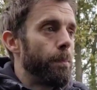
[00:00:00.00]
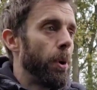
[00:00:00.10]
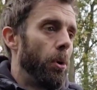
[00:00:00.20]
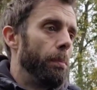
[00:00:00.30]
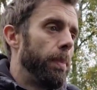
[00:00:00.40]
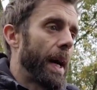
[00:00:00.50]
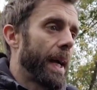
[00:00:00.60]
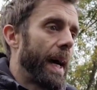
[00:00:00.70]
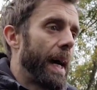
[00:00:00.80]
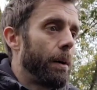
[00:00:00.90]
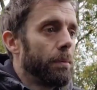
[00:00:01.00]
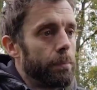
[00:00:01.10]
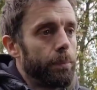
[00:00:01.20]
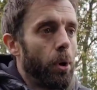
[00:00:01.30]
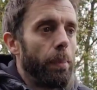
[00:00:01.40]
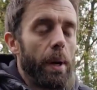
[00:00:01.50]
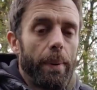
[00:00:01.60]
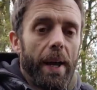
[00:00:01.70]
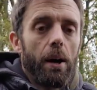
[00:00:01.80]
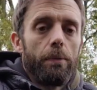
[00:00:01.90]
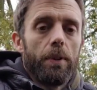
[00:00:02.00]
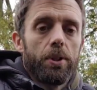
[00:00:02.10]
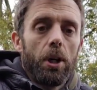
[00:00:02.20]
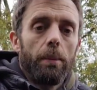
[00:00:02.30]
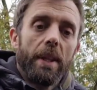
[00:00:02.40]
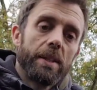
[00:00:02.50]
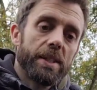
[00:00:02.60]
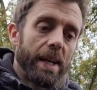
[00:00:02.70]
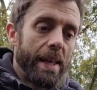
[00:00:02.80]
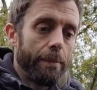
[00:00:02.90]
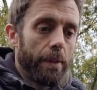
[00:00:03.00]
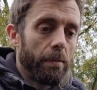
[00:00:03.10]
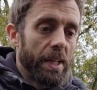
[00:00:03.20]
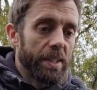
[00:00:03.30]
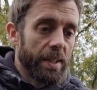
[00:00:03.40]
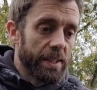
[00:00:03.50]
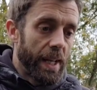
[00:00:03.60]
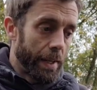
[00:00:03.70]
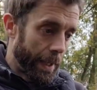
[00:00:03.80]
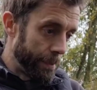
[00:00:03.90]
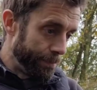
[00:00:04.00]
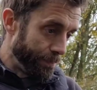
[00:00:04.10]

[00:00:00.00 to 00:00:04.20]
put them back out, put a bit of bait over the top, and then sat there for the rest of the Saturday